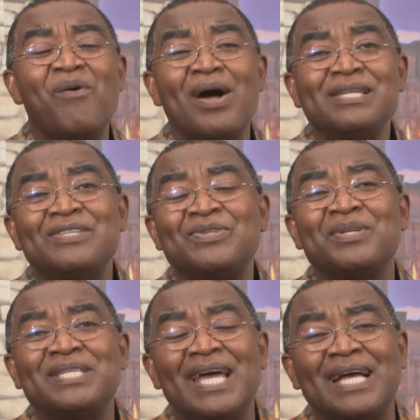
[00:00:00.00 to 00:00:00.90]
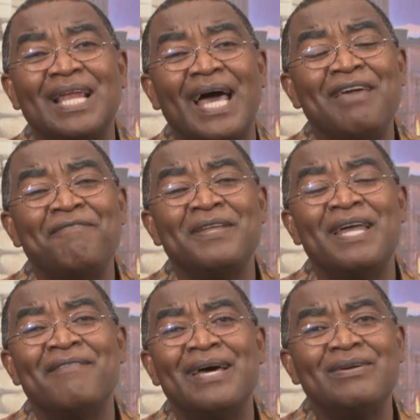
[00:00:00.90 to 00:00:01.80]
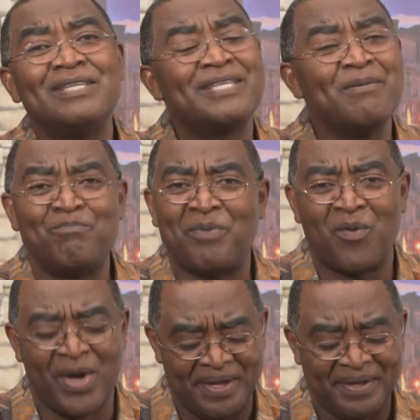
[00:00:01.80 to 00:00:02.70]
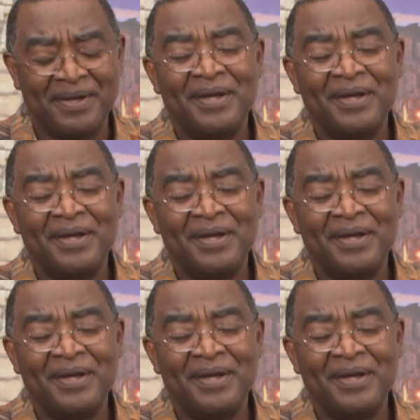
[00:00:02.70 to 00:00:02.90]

want to take life in a very simple way,